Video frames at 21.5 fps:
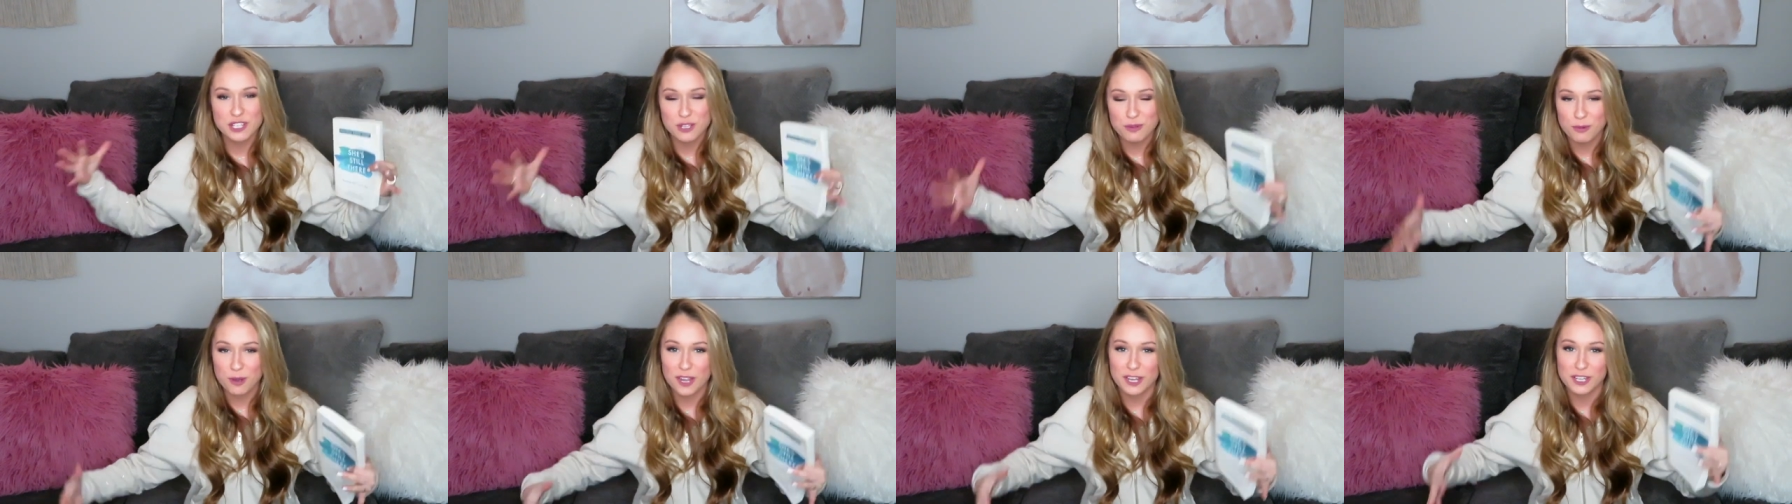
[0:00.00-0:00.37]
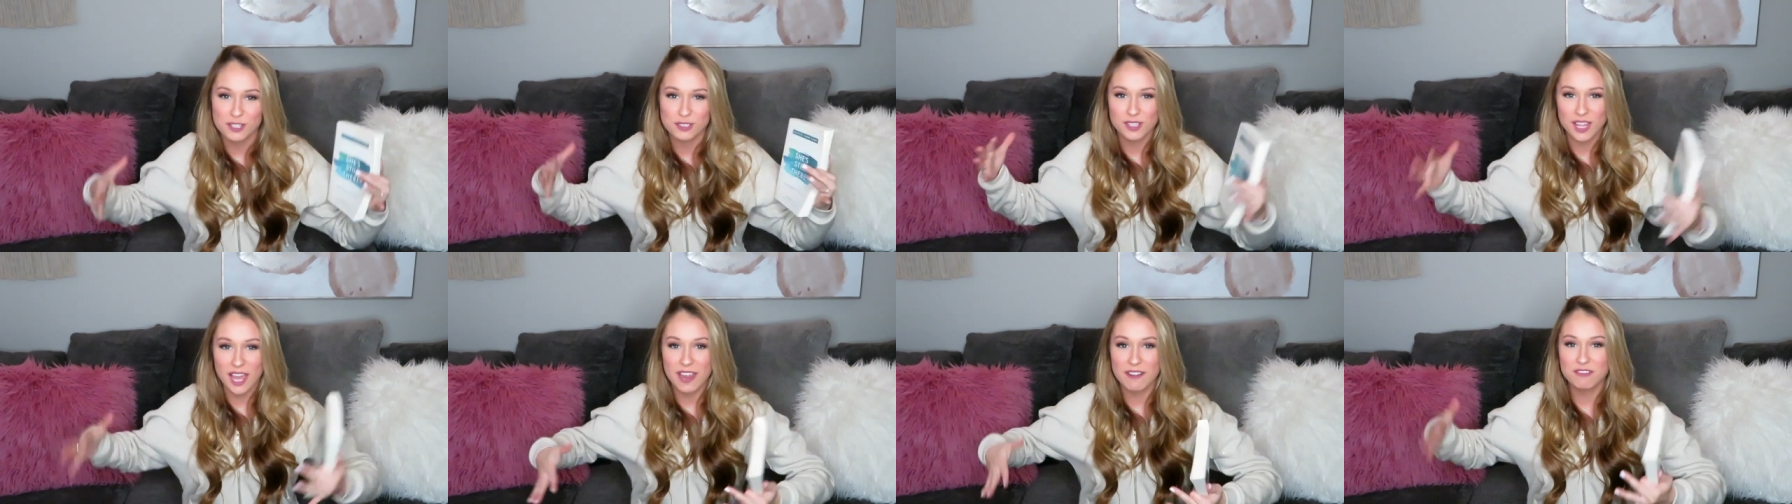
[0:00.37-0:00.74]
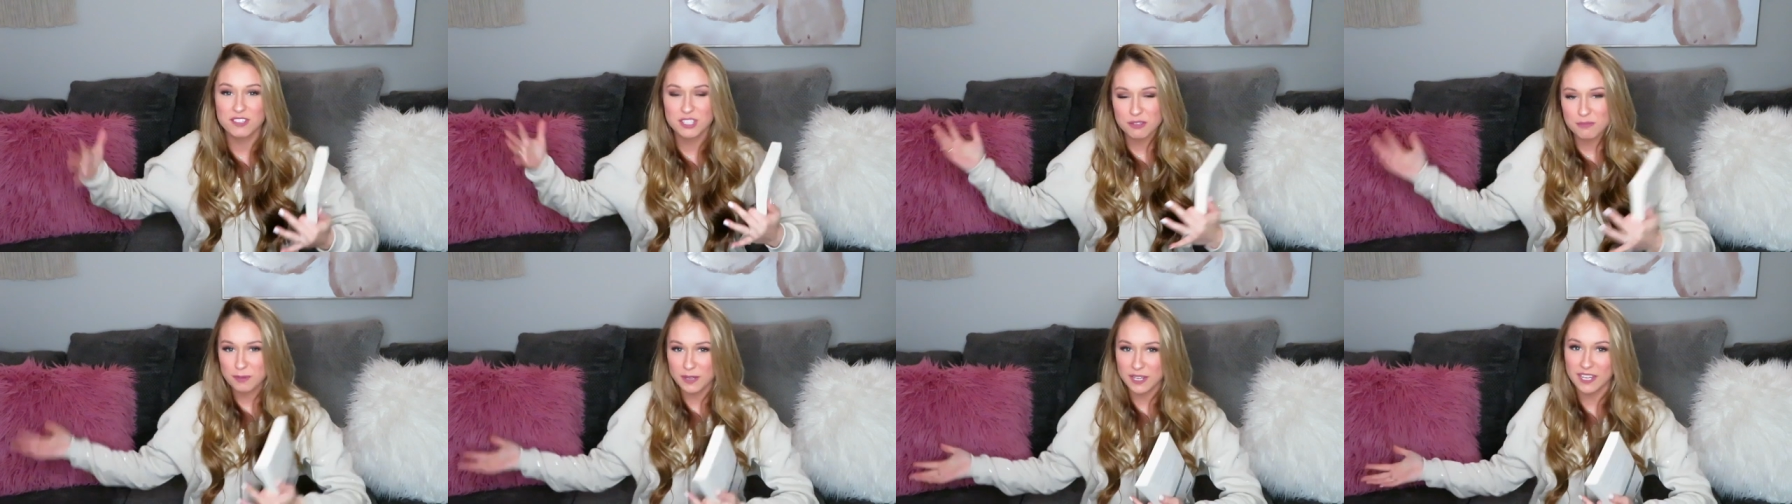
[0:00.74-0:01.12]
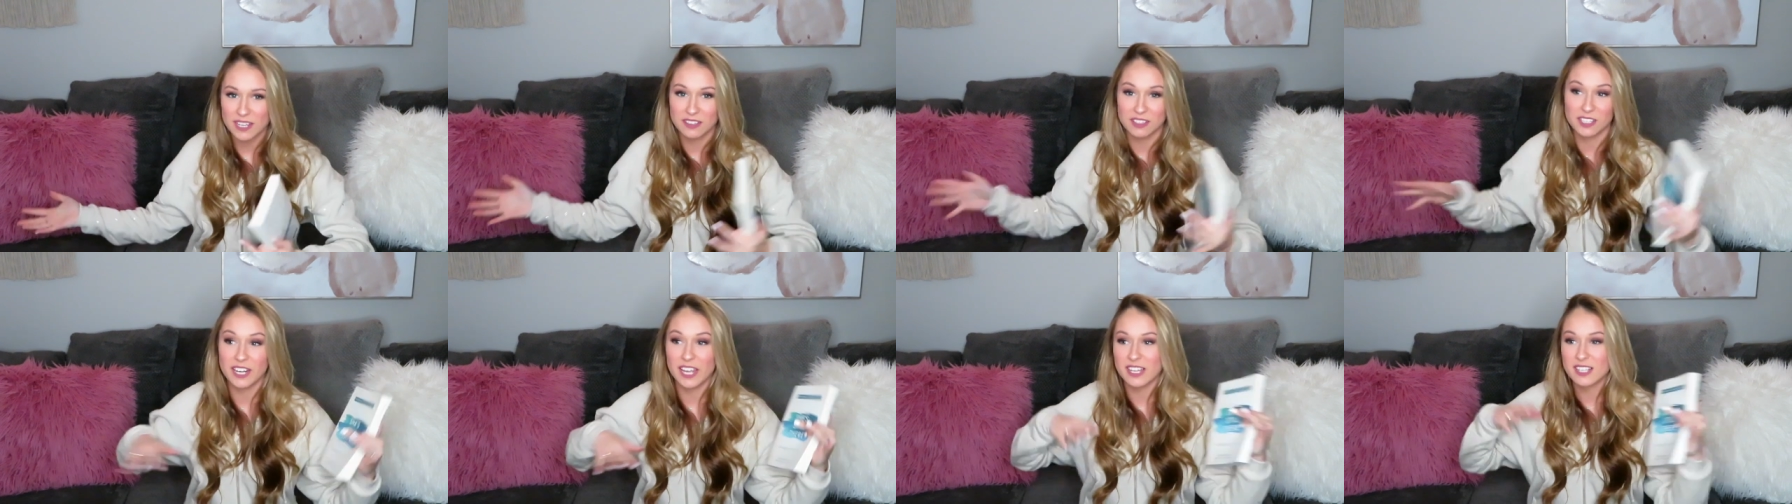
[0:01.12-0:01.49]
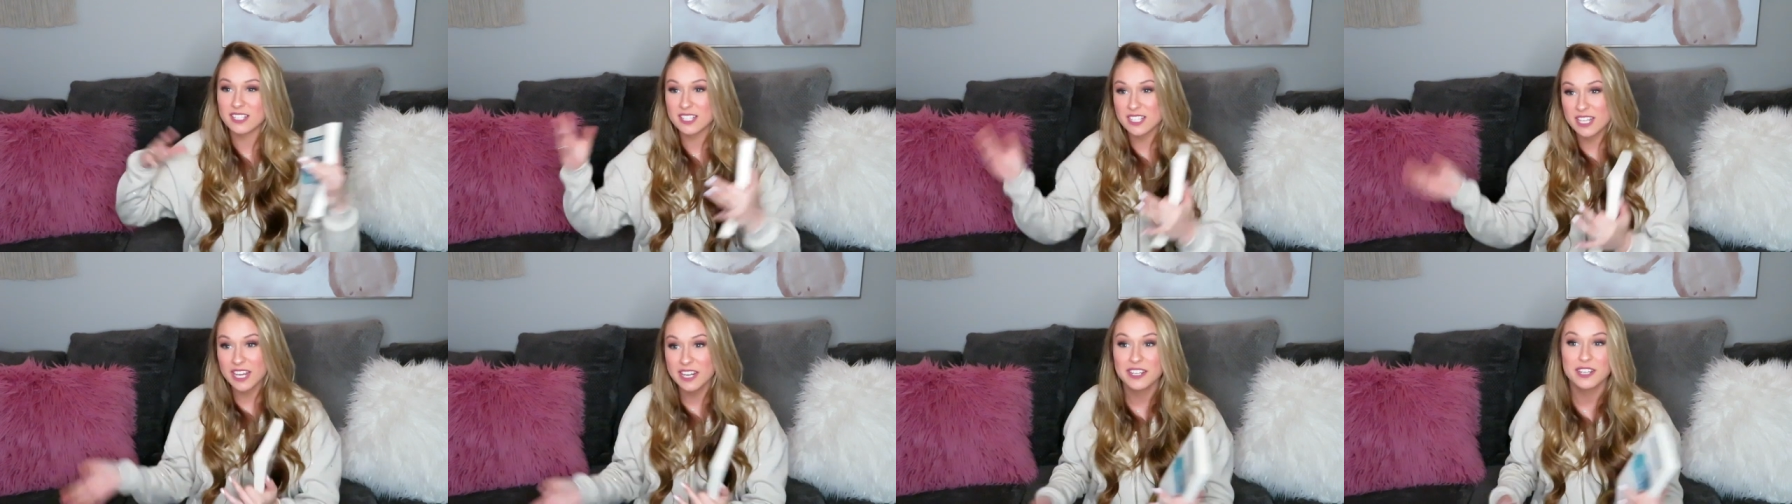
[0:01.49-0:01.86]
you want your life to be in the
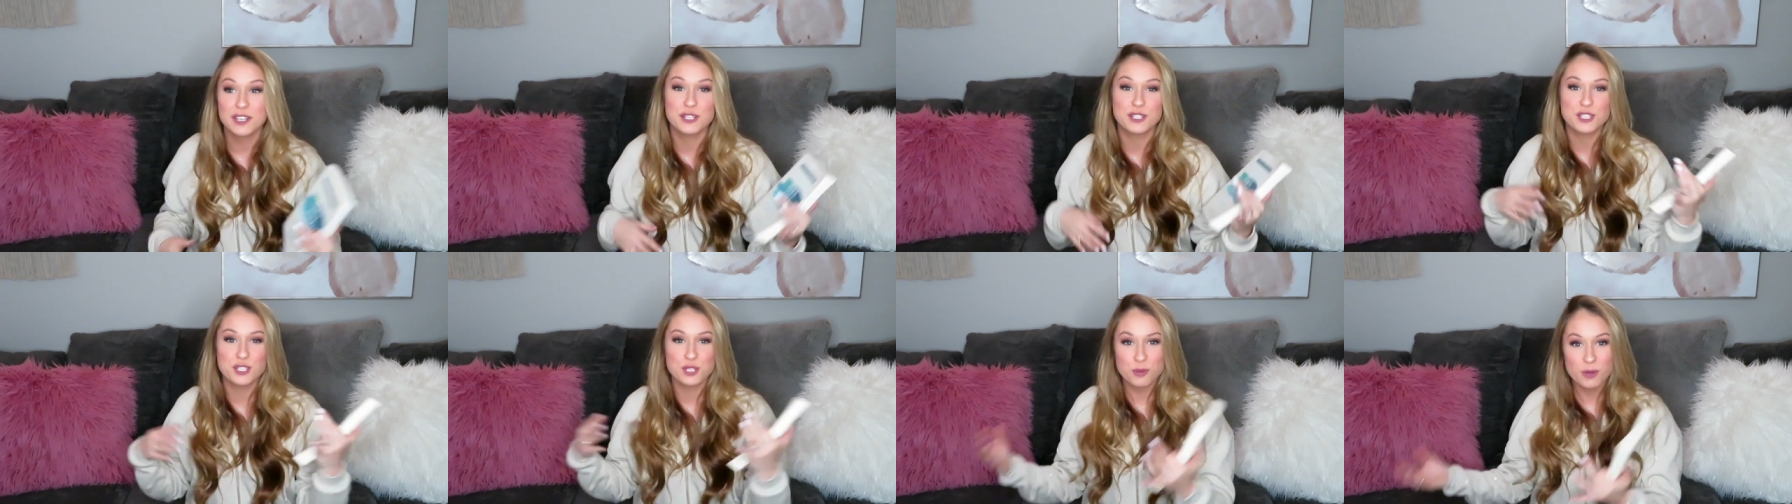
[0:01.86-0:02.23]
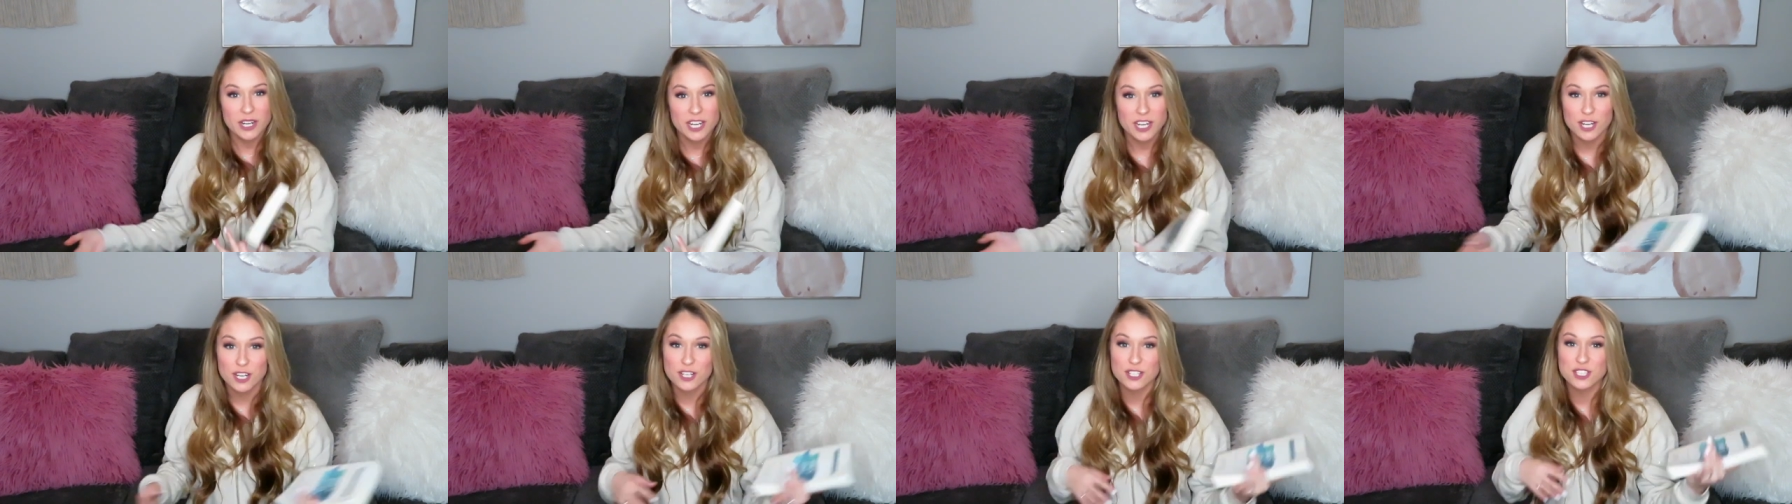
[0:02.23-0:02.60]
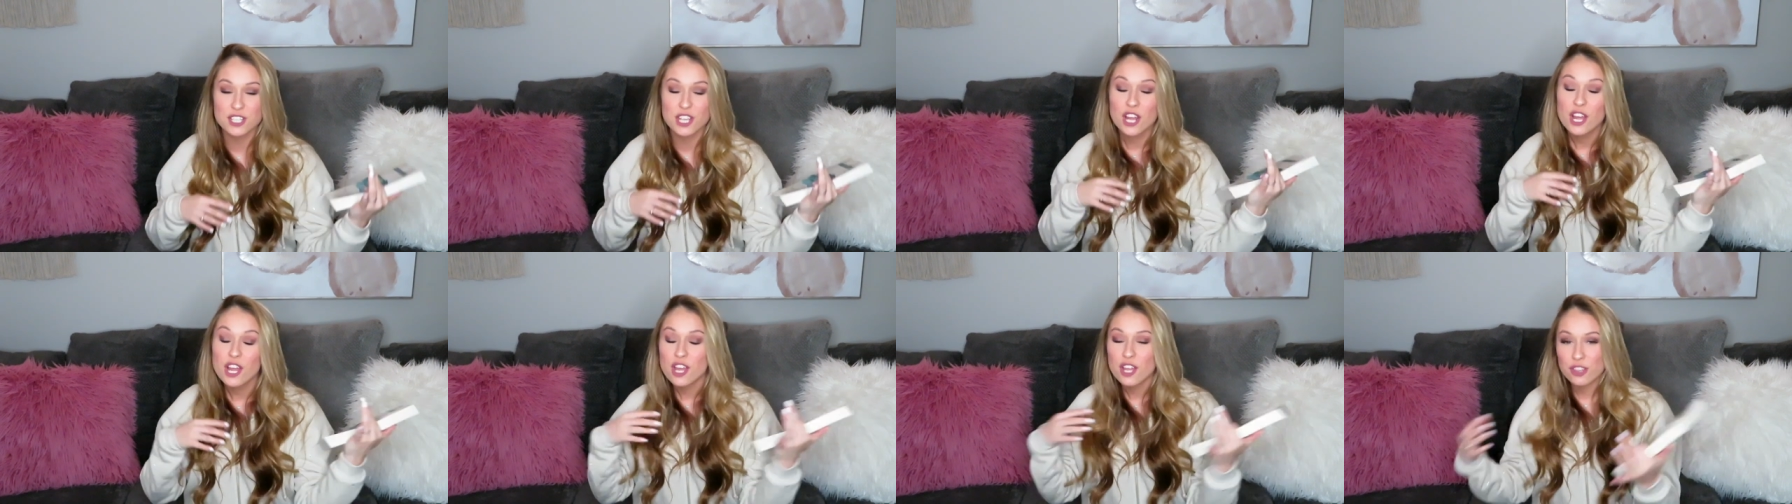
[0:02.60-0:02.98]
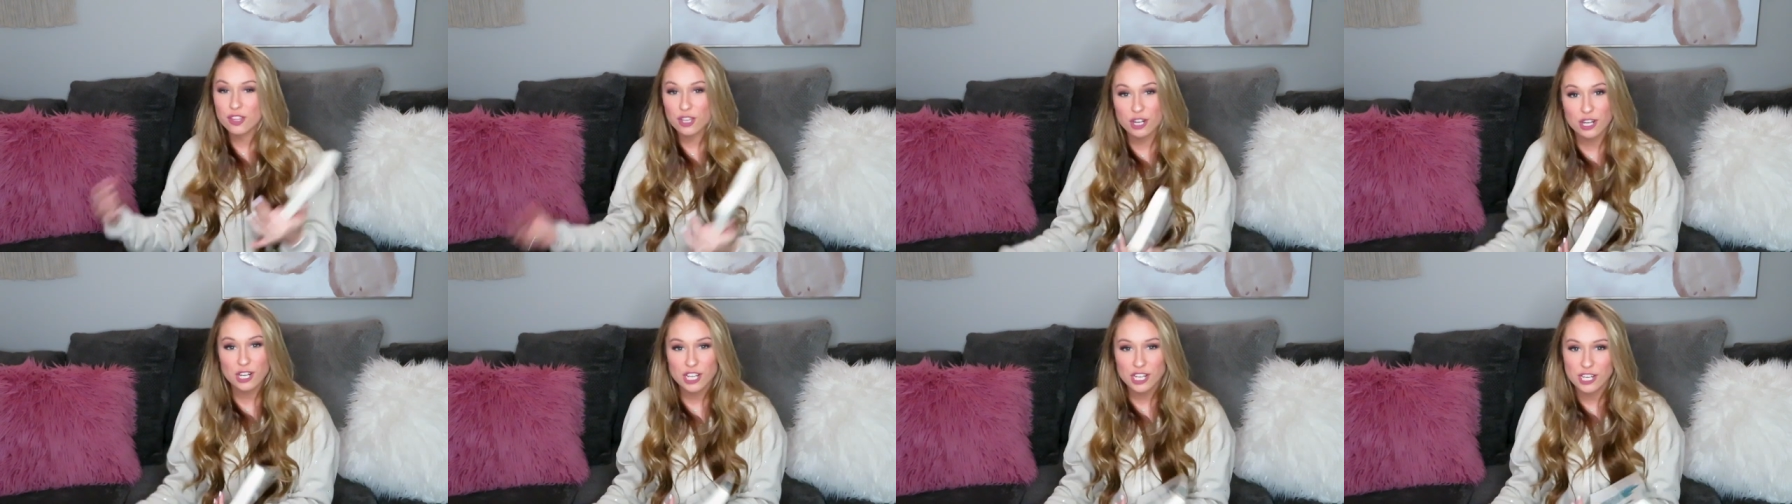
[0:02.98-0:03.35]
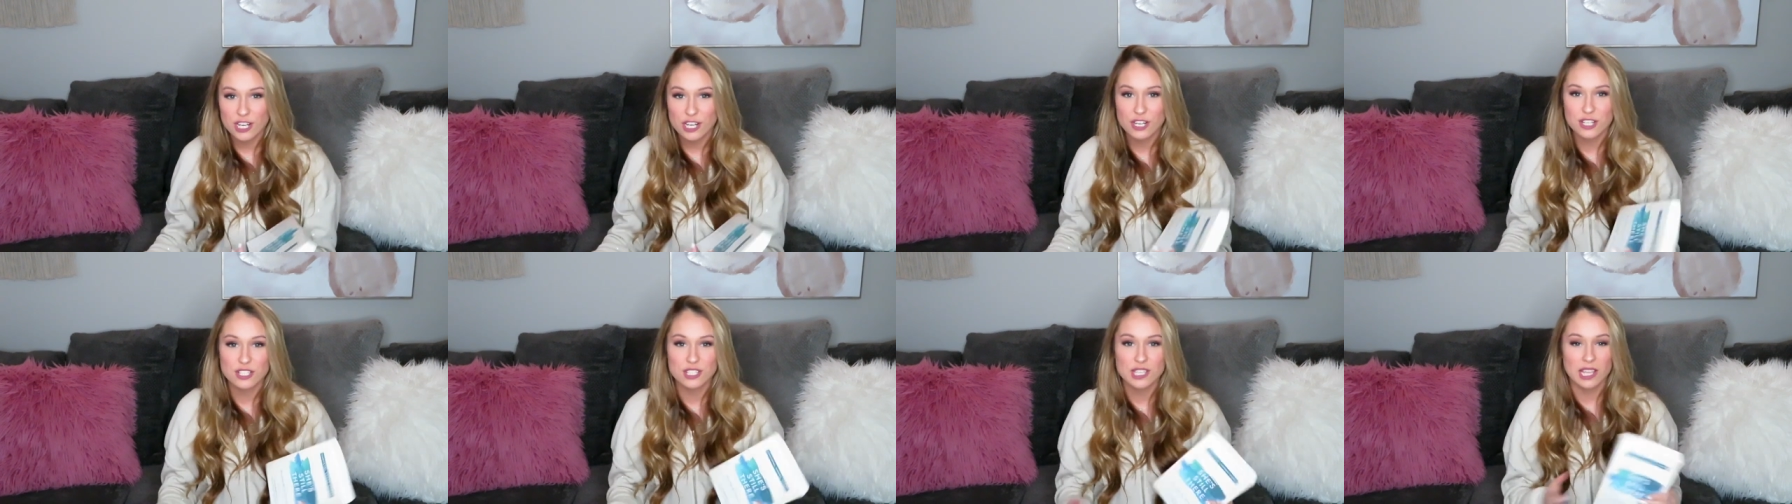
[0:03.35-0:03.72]
next 10 years, 20 years, 30
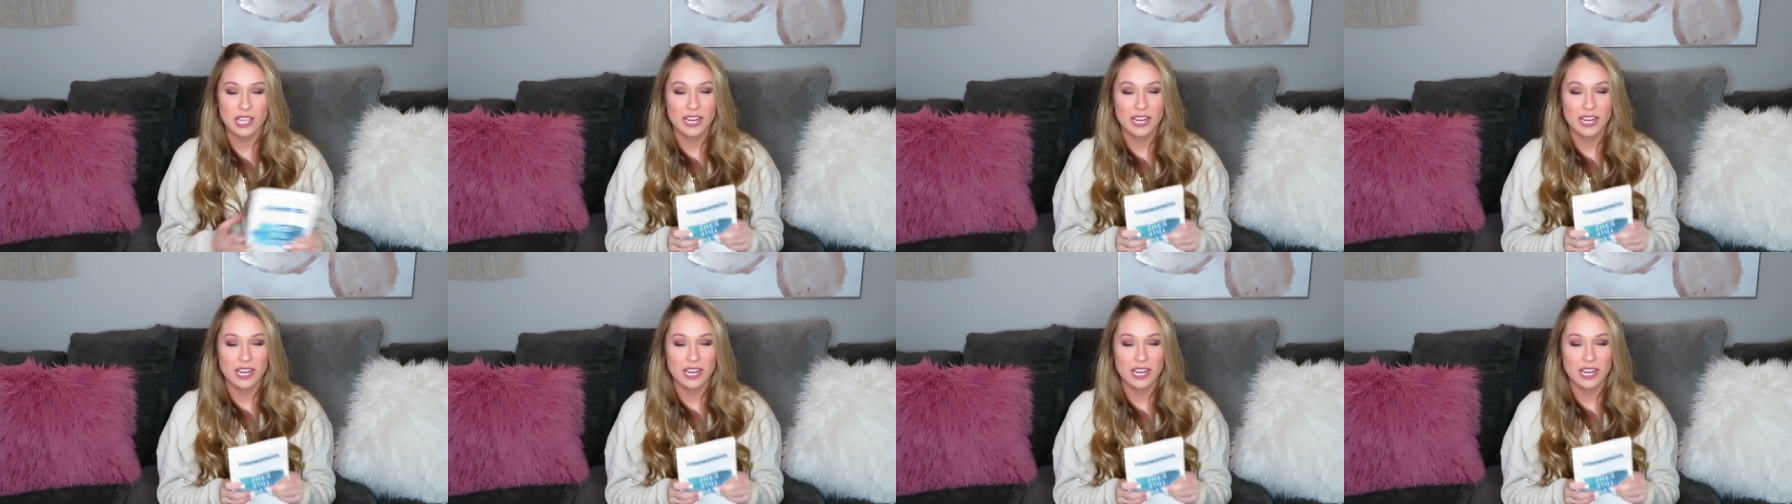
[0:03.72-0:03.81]
years.